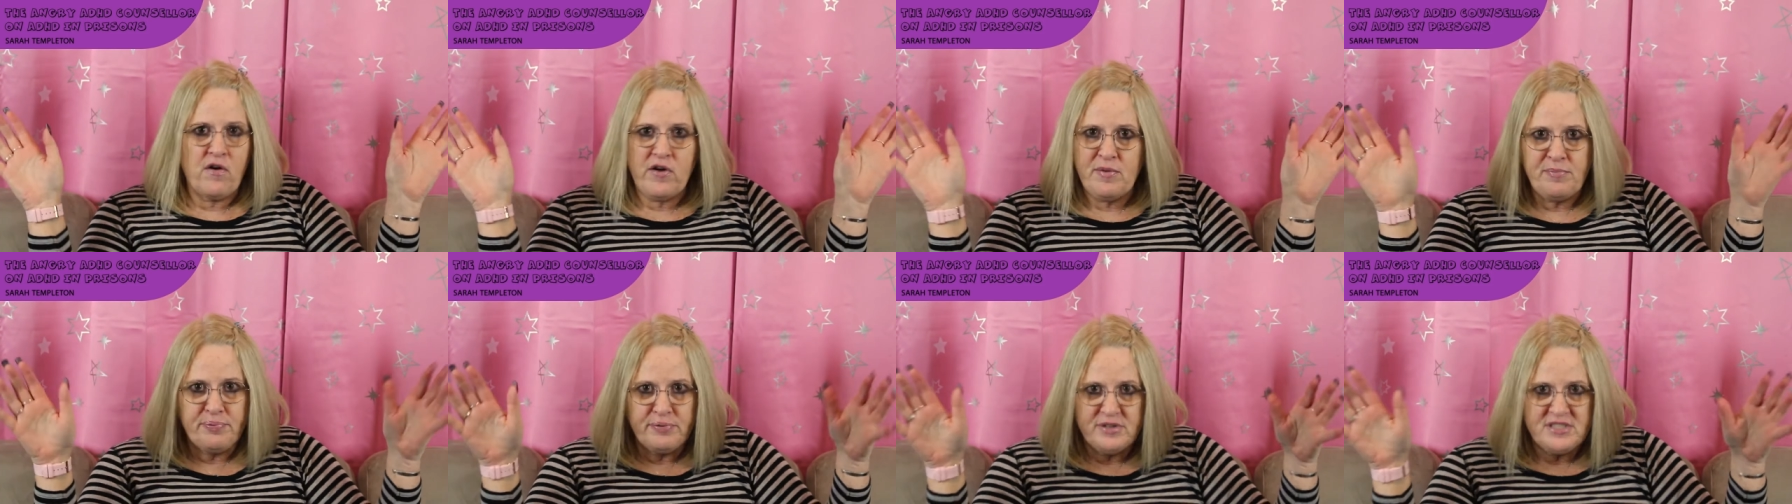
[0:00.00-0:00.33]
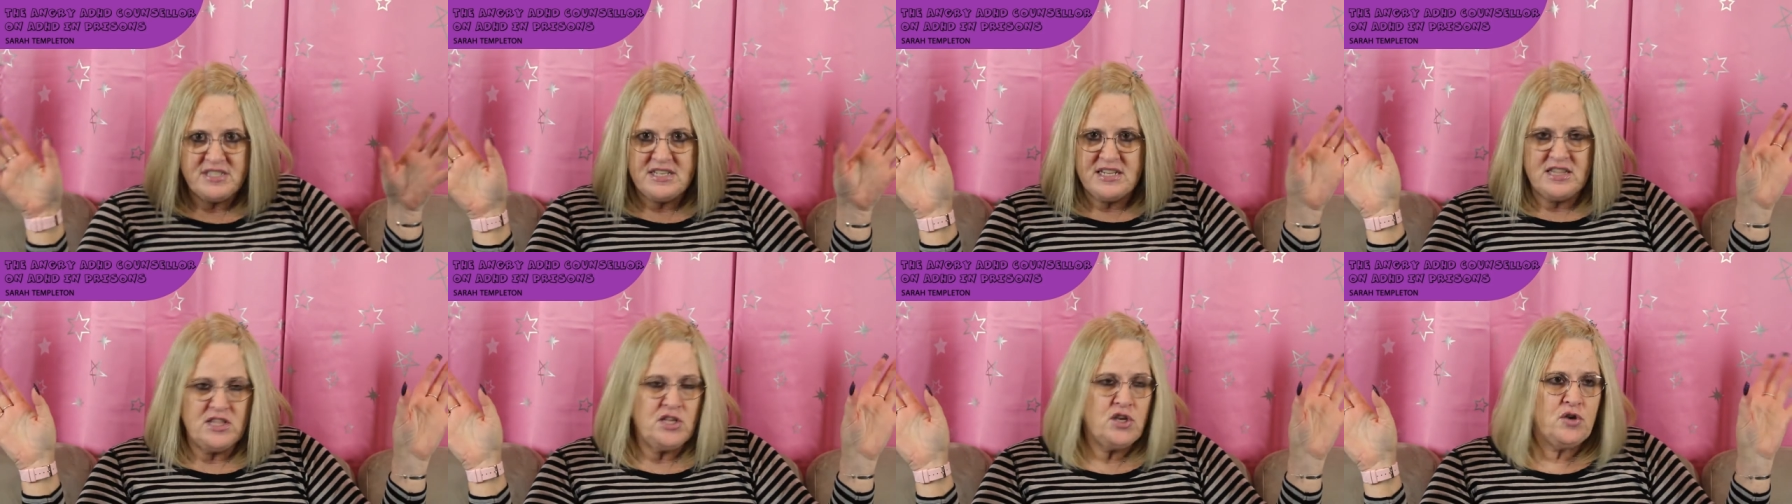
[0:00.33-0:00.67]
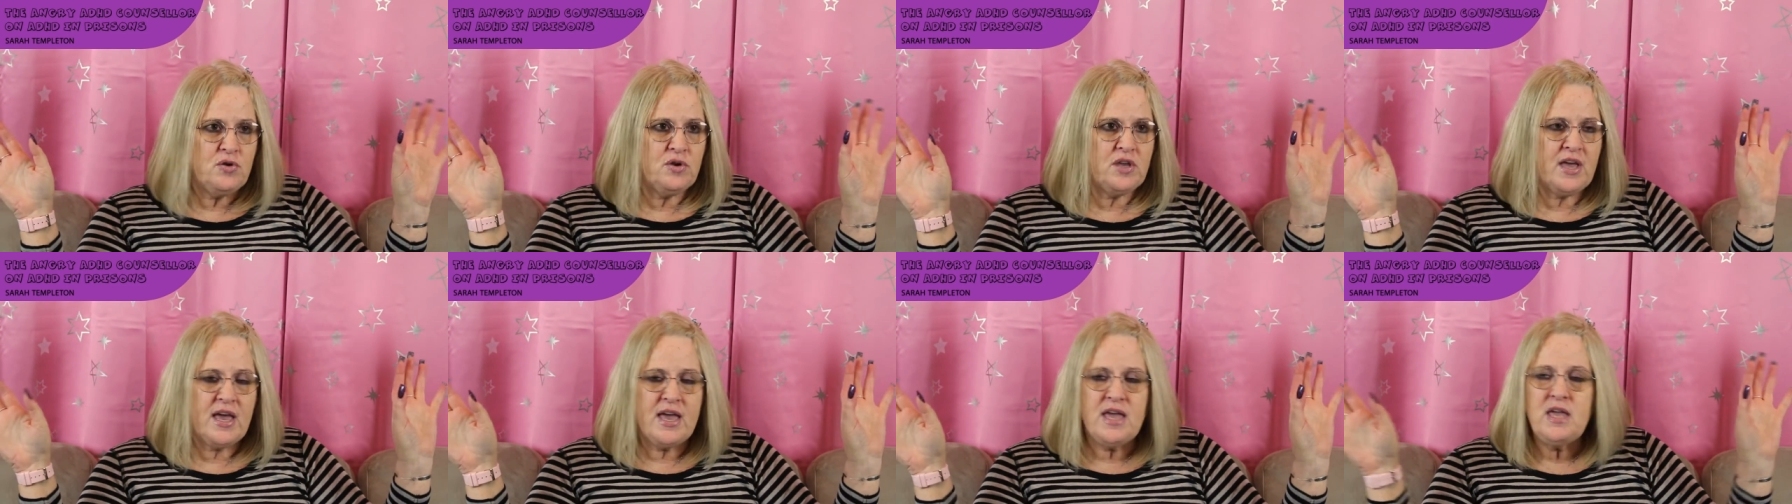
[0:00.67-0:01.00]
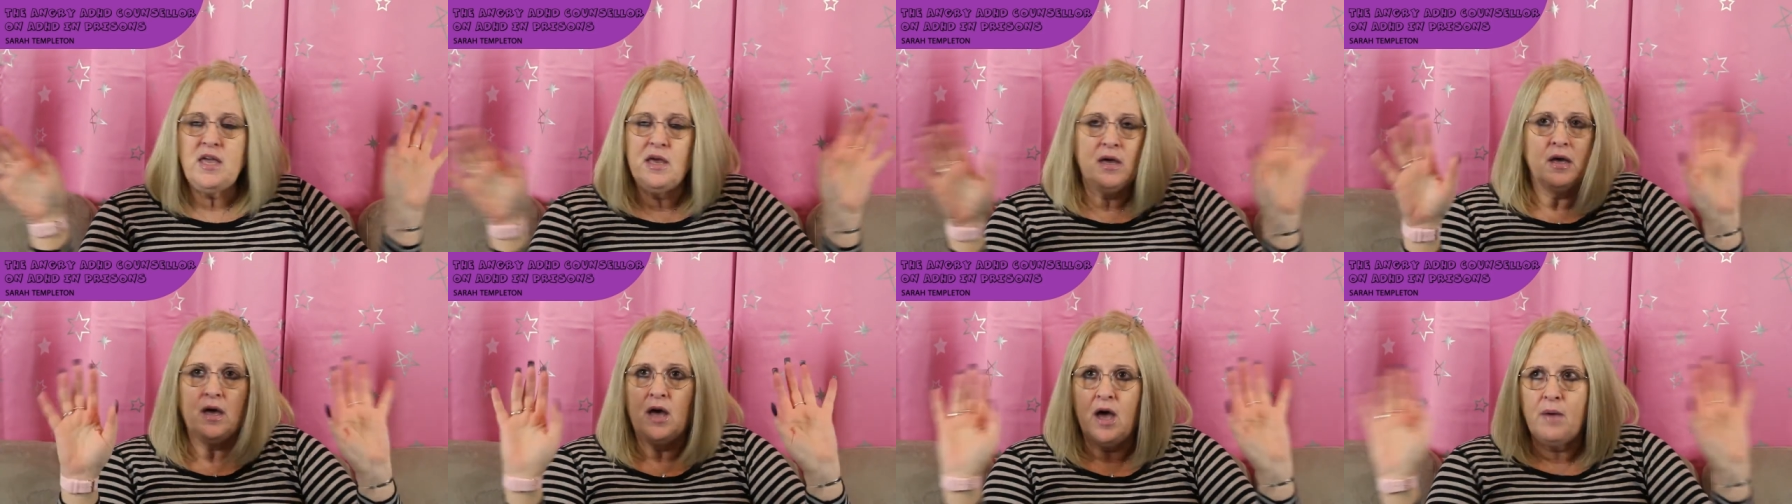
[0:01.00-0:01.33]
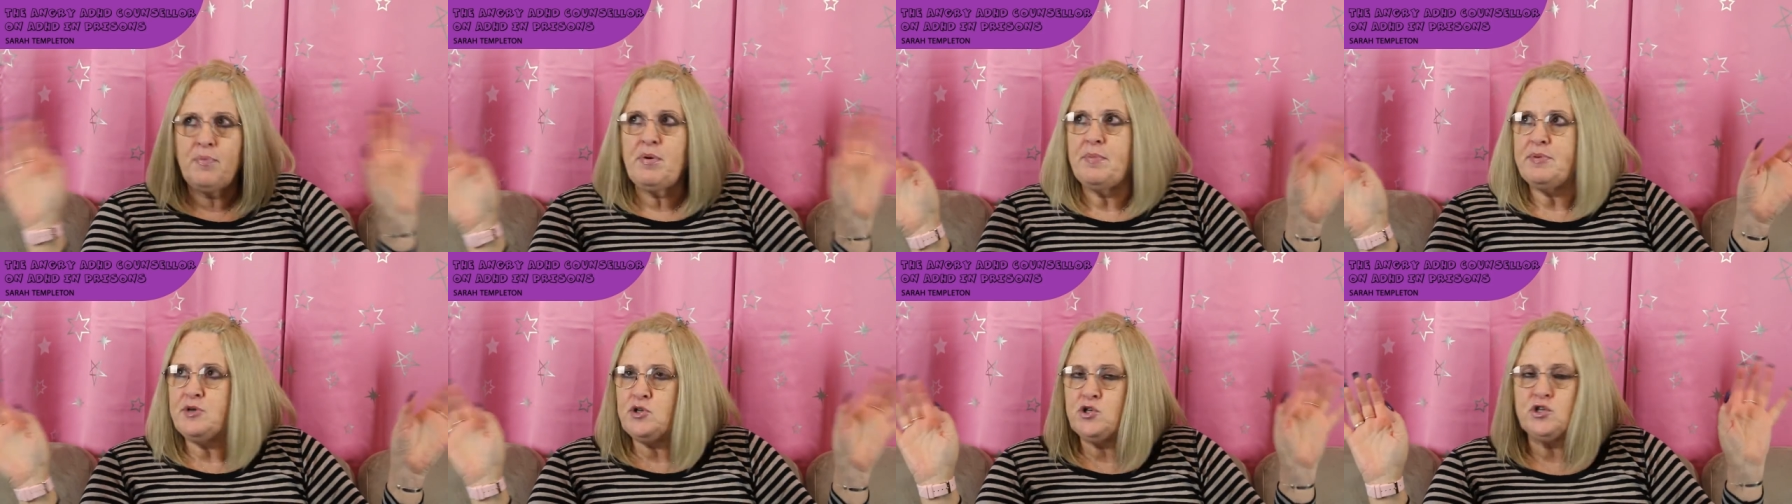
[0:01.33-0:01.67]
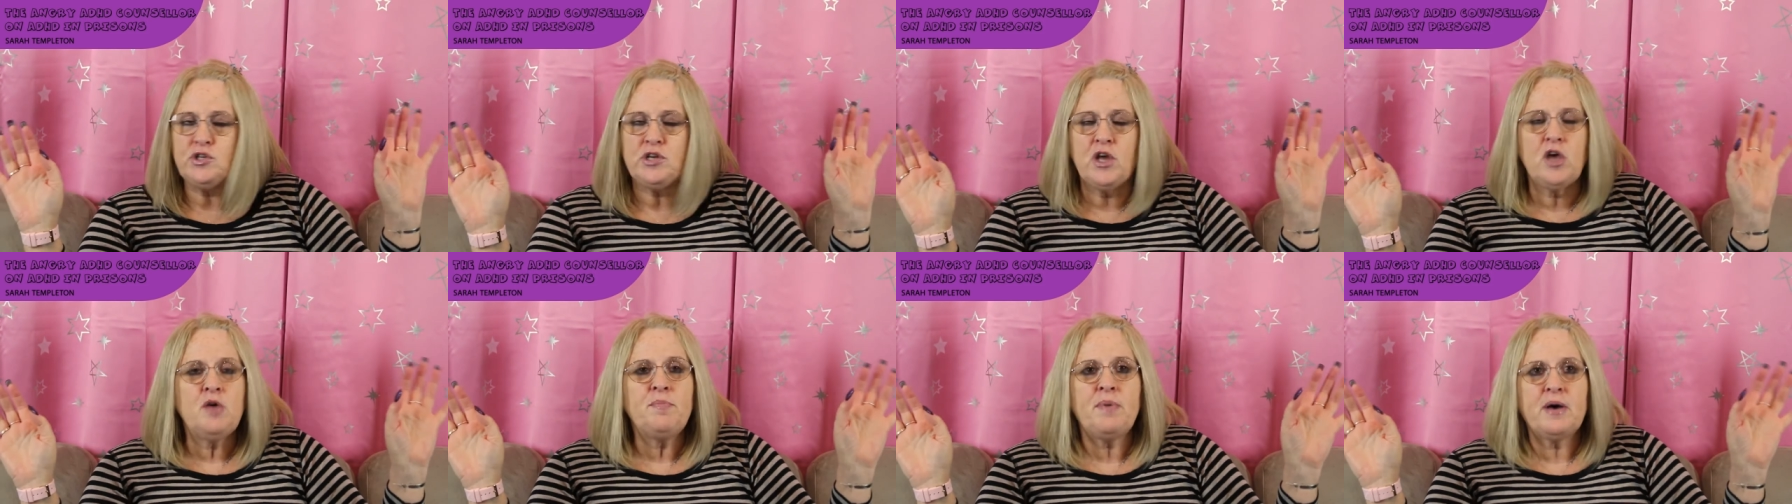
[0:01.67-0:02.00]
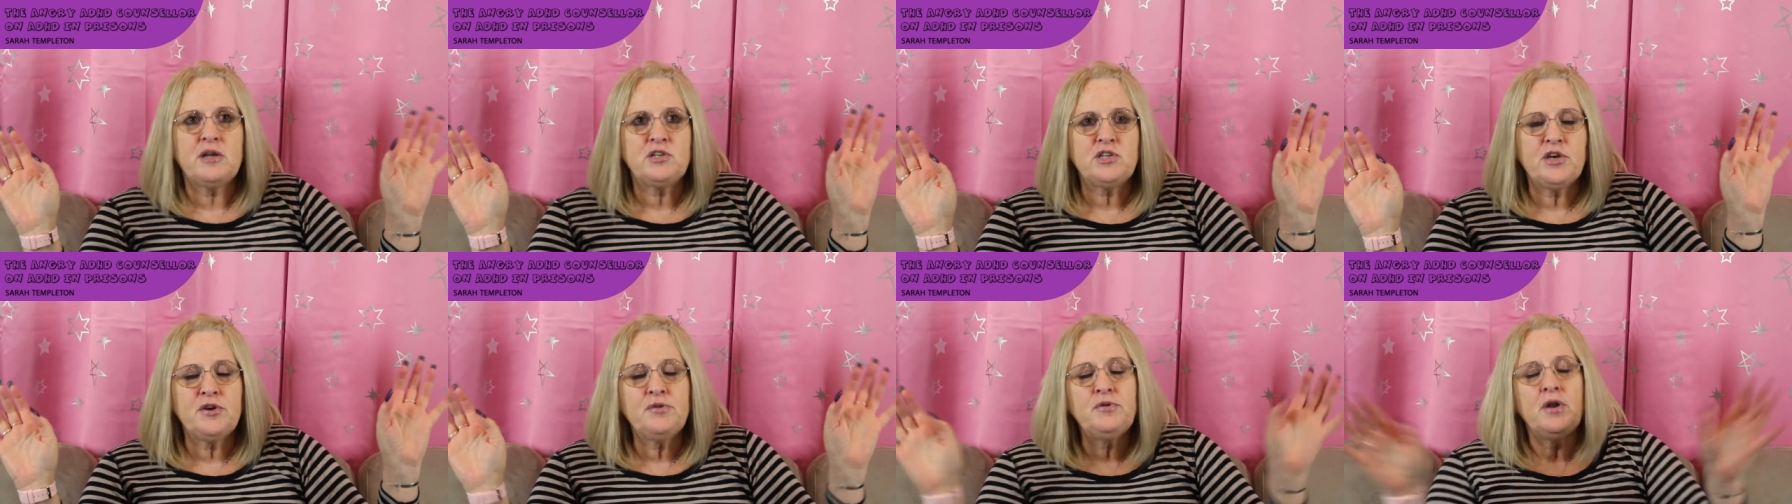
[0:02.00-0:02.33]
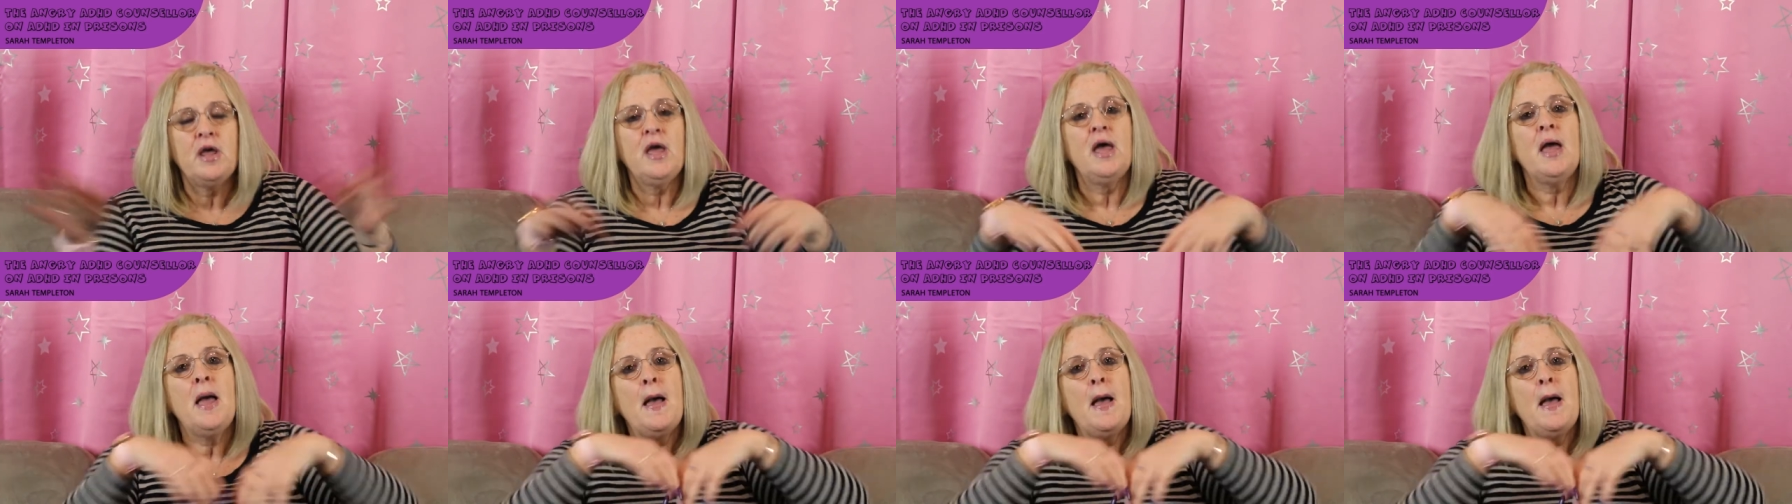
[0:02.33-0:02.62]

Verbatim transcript: are in prison in the UK. I probably should know, but I don't.